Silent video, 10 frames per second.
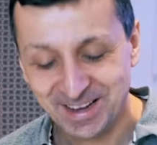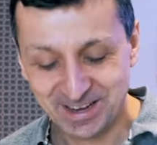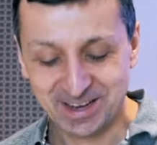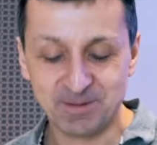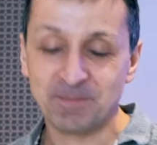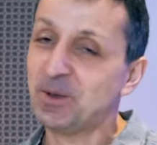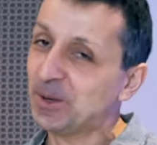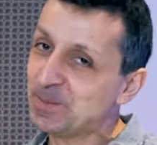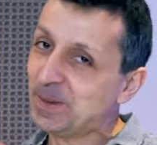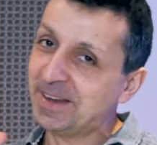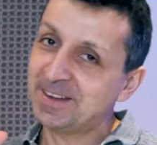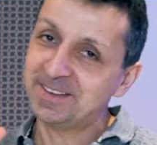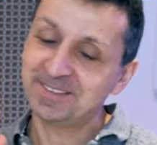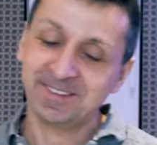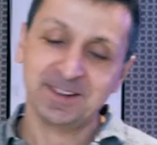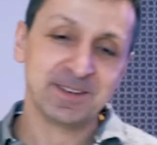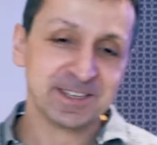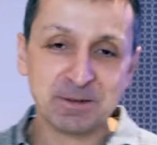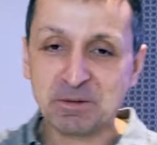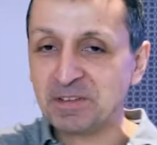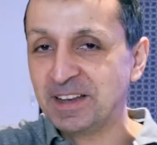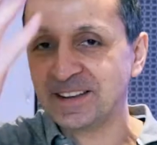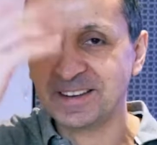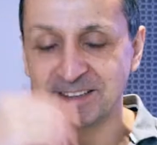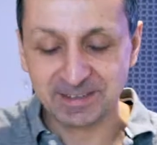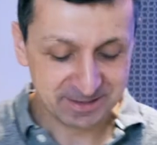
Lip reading: I'm not complaining, there's no affiliate links,